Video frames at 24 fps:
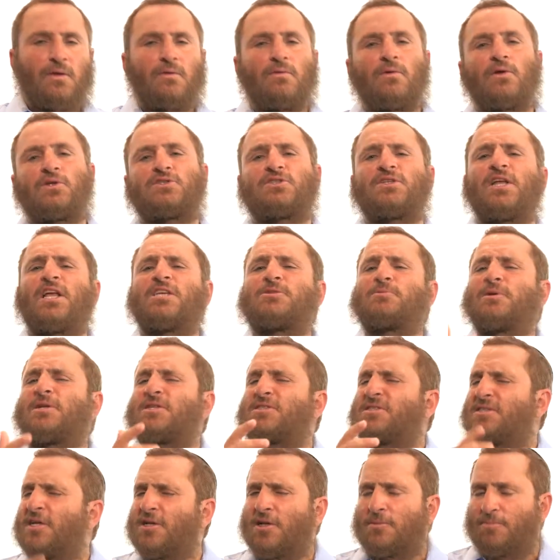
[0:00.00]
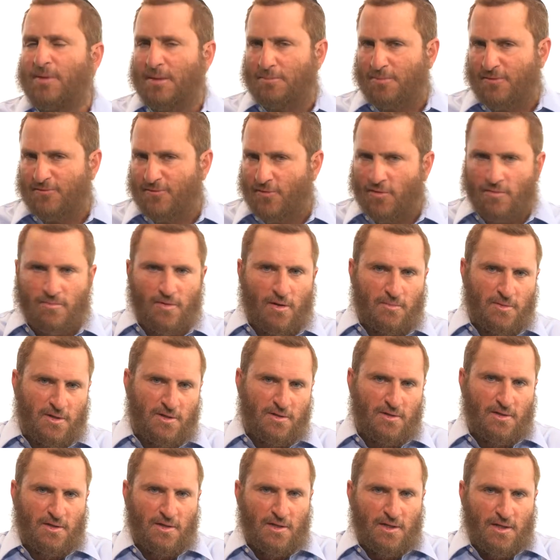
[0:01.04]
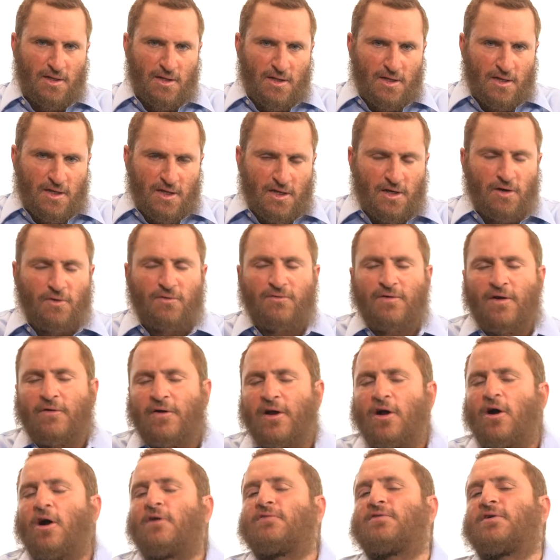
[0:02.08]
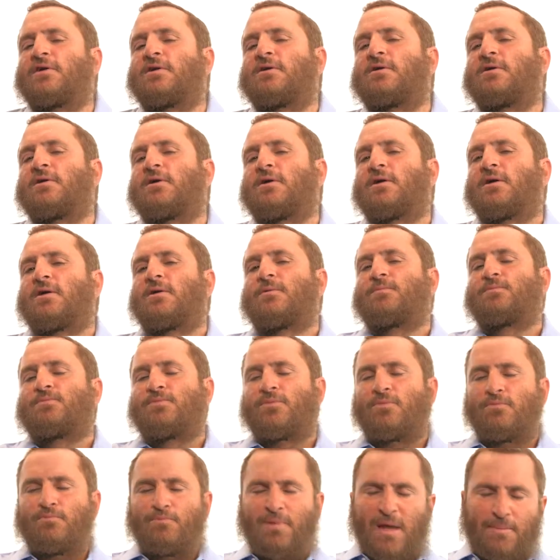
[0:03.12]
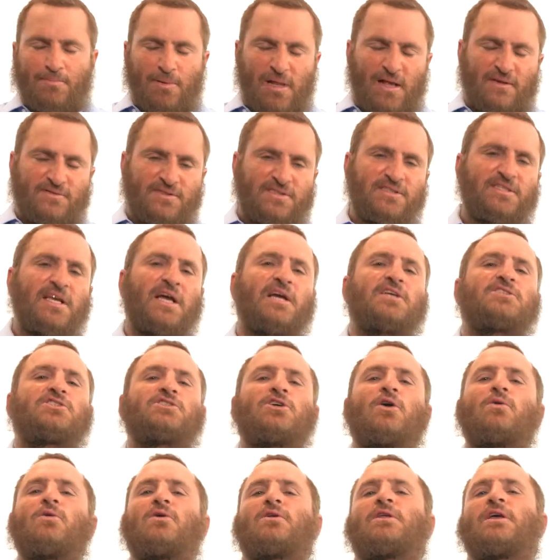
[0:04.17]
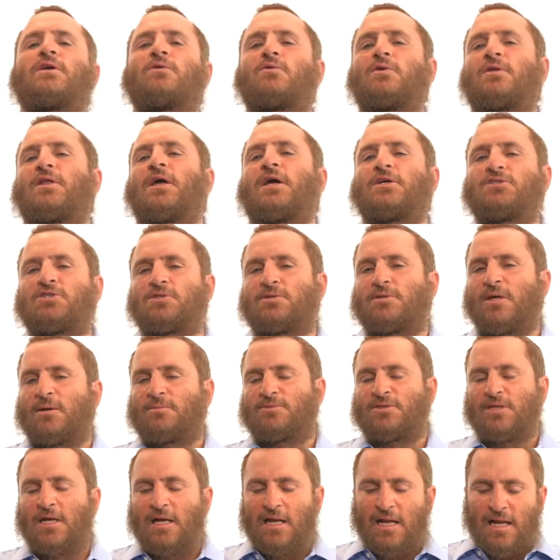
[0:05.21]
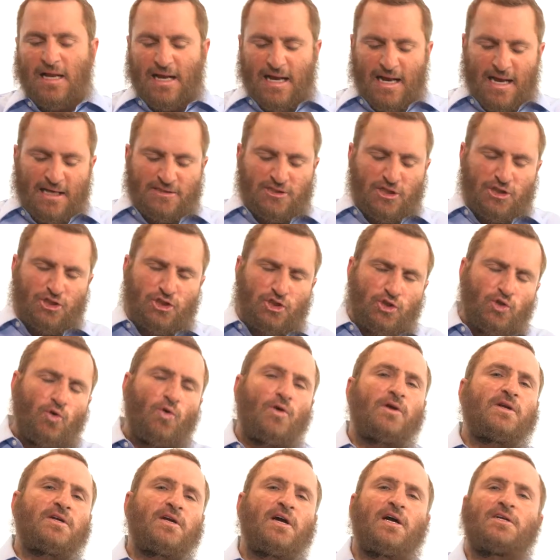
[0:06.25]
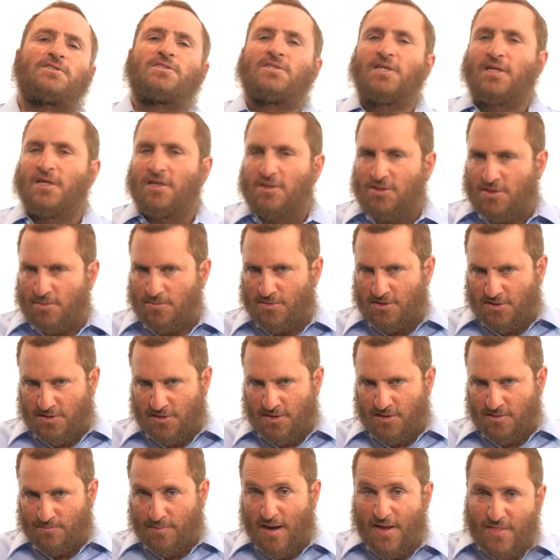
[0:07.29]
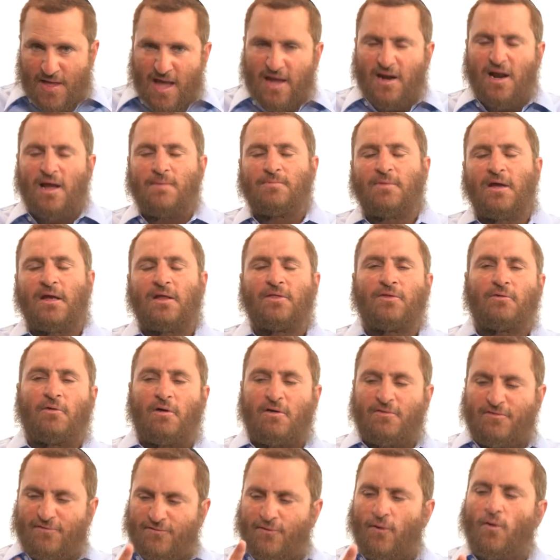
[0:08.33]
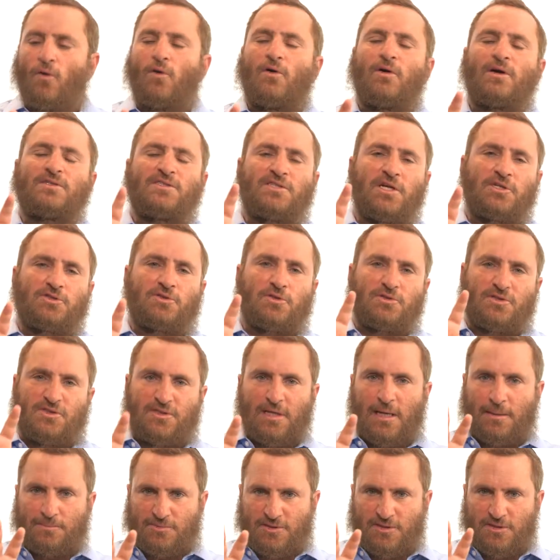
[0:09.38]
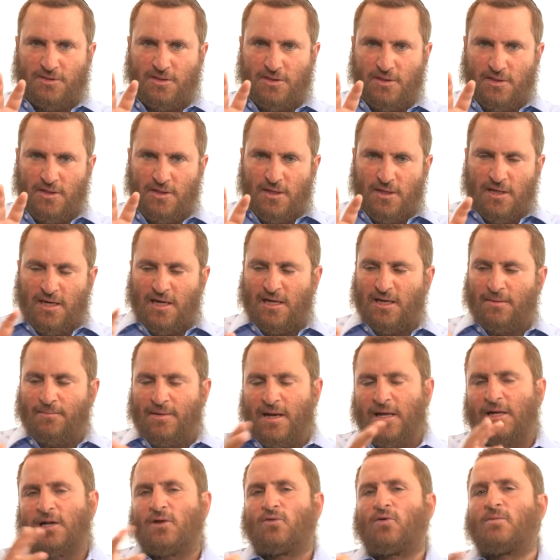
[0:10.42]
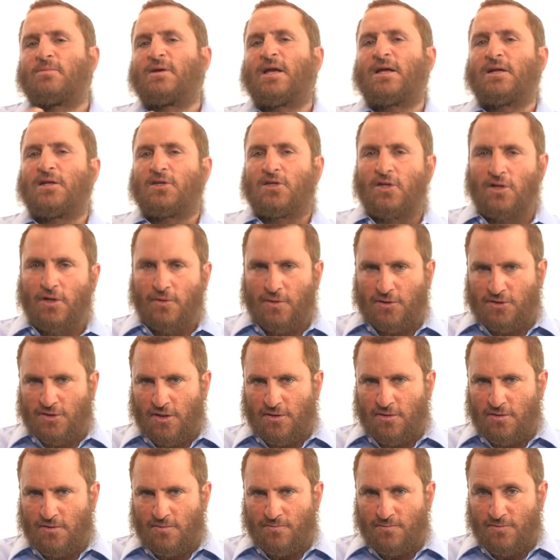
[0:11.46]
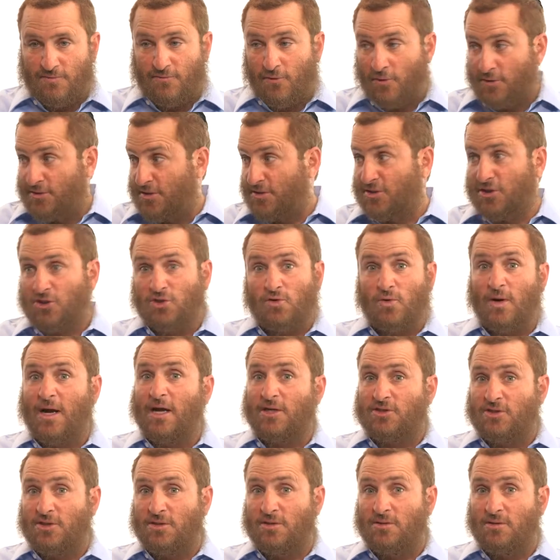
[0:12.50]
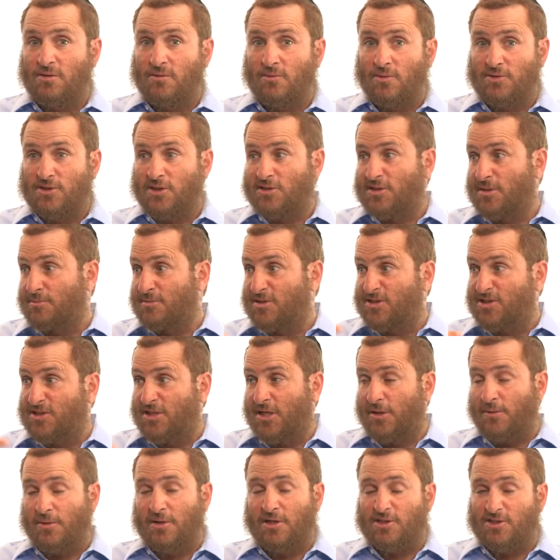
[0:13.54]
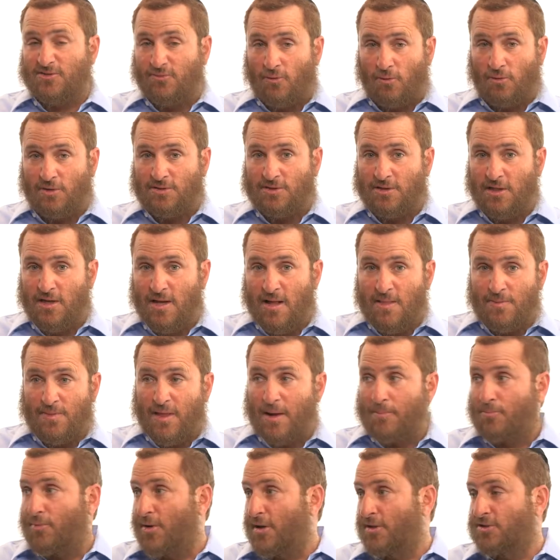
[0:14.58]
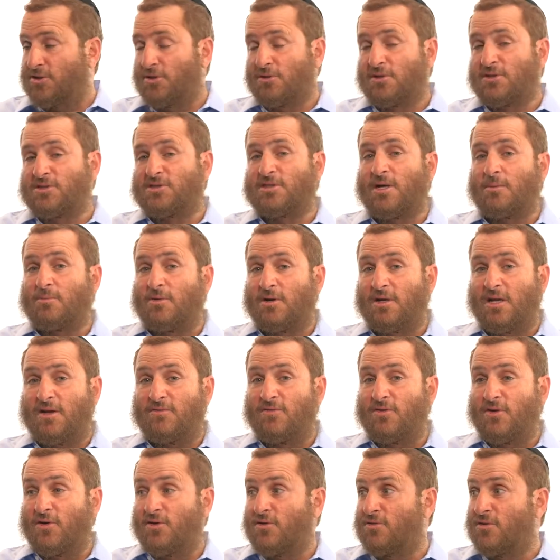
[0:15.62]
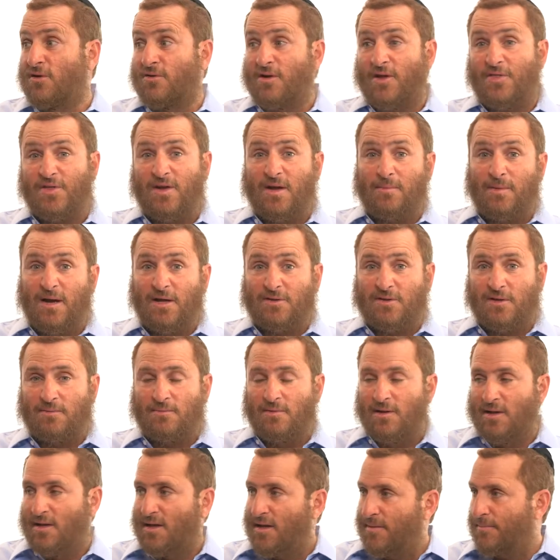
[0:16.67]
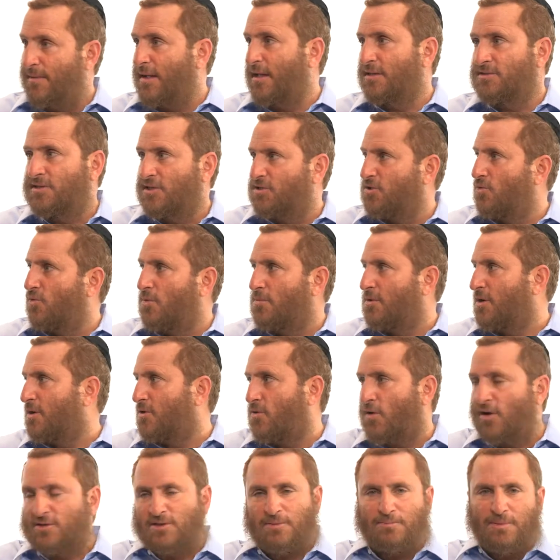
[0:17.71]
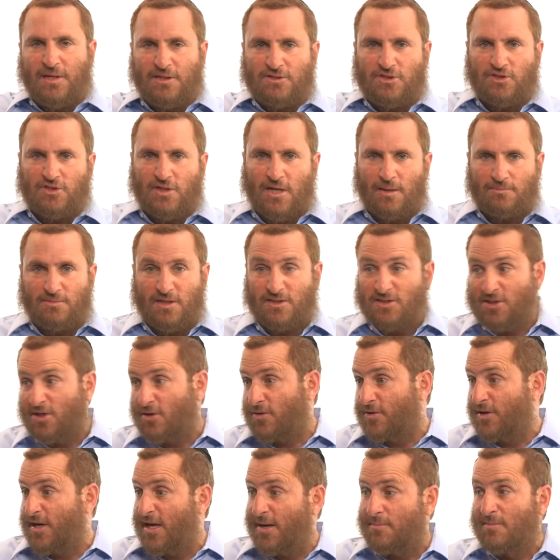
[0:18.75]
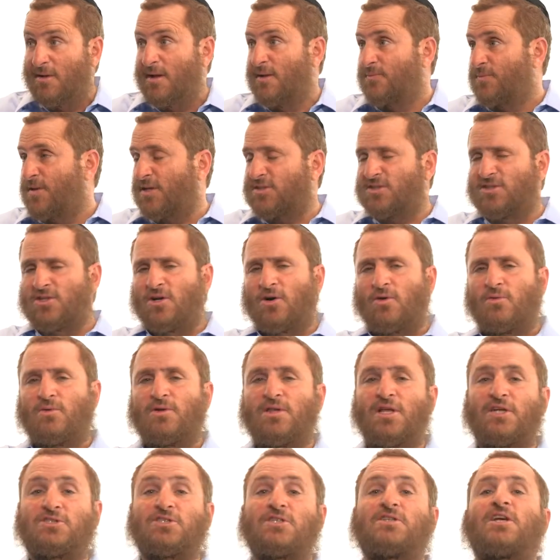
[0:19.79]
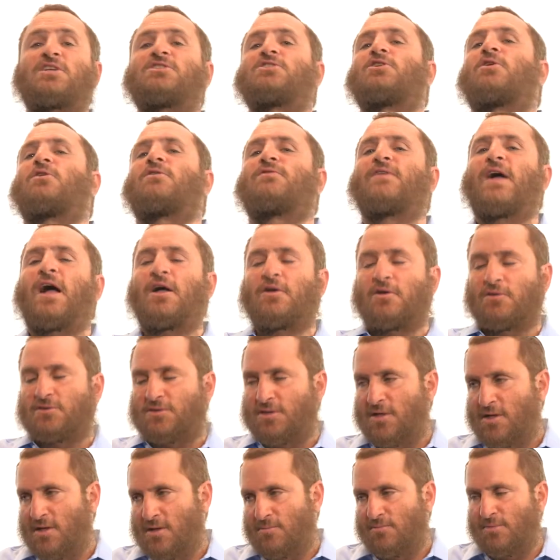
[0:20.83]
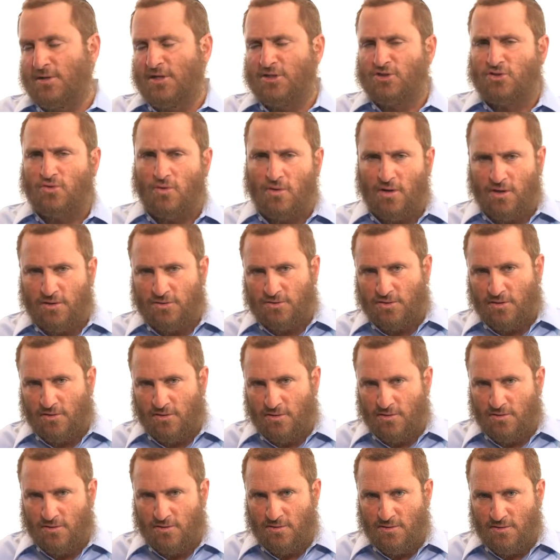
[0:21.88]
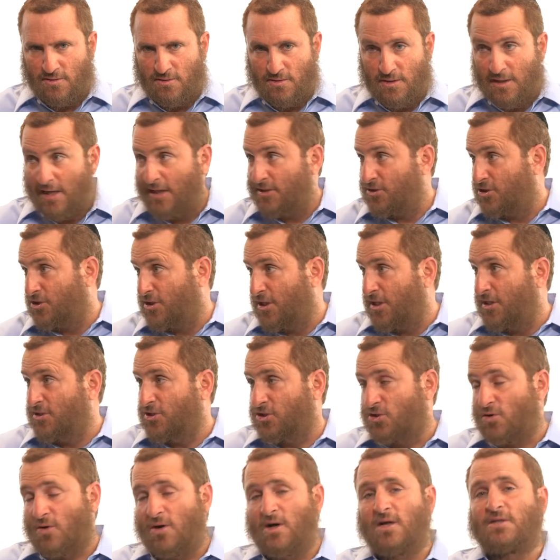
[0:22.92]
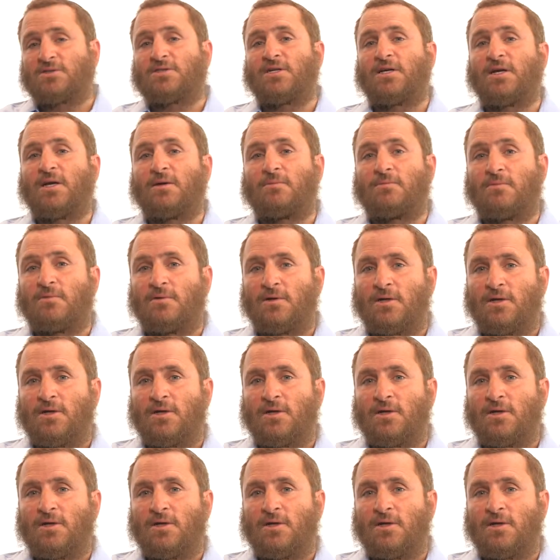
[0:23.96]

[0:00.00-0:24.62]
Which leads me to single people for a moment. You know, very often, people have sex so early in relationships as a shortcut to intimacy. By that I mean there are 4 essential steps in a man and a woman getting to know each other. First is attraction, which is a mysterious force that brings you to someone even though you know nothing about them. A man sees a woman across a pizza shop, doesn't know her name, doesn't know her religion, doesn't know her values, but he's drawn to her. And she's drawn to him.